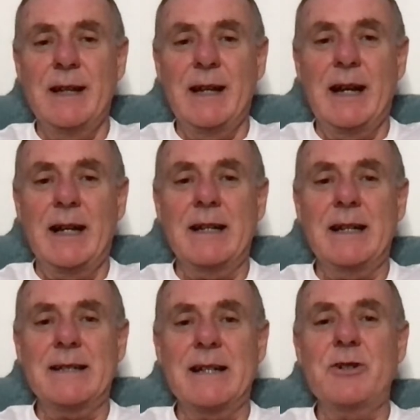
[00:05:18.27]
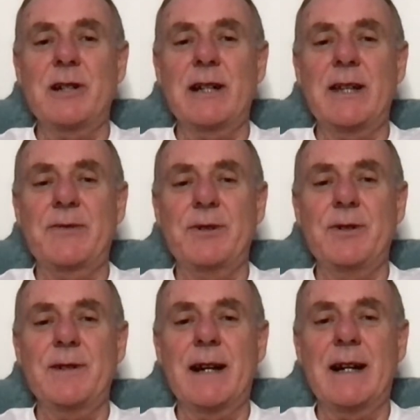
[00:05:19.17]
And essentially
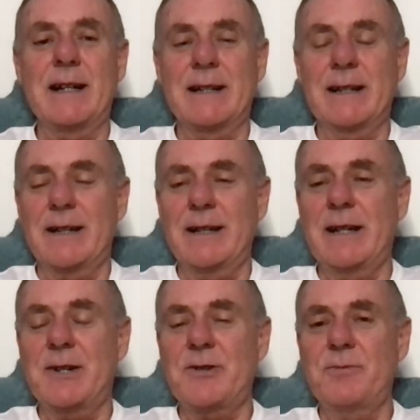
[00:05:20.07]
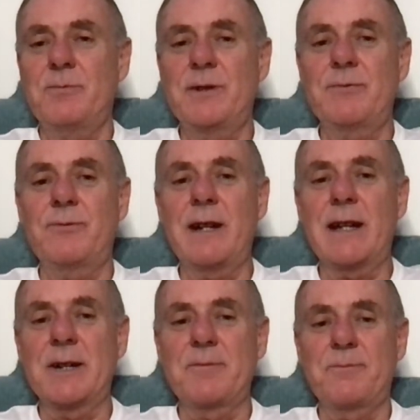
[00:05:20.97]
through that connection with
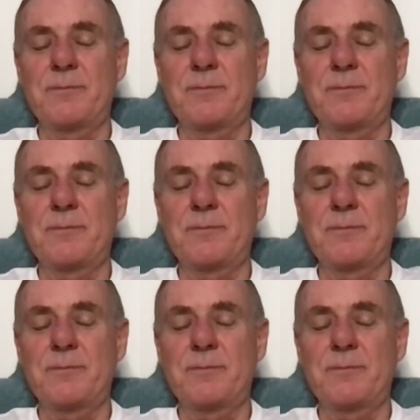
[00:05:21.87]
Rick,